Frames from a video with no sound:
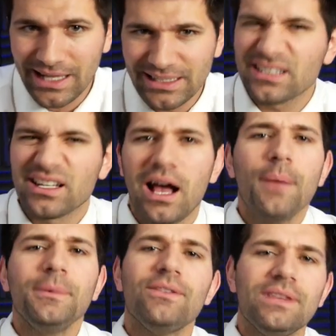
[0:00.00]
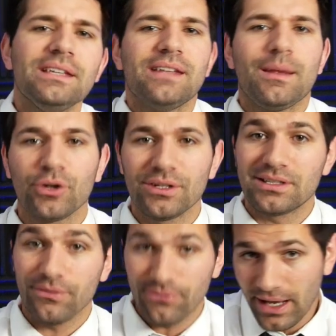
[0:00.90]
Now it's common in these neighborhoods
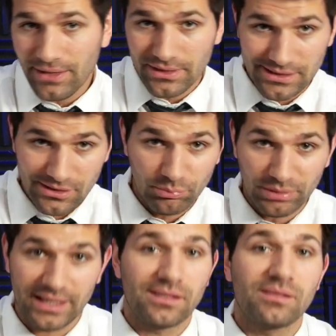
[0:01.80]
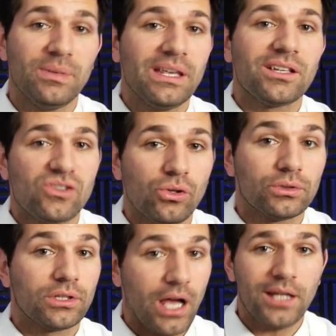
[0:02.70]
to find these duplexes being
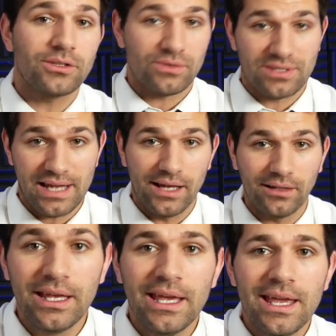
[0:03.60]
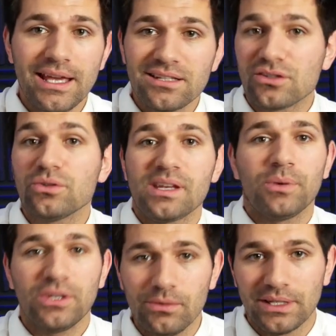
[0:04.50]
sold condo style as 2
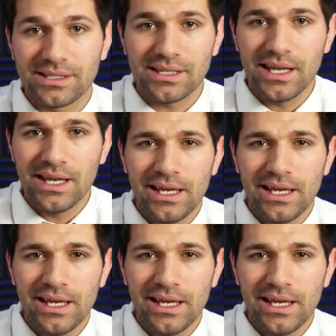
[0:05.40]
separate units.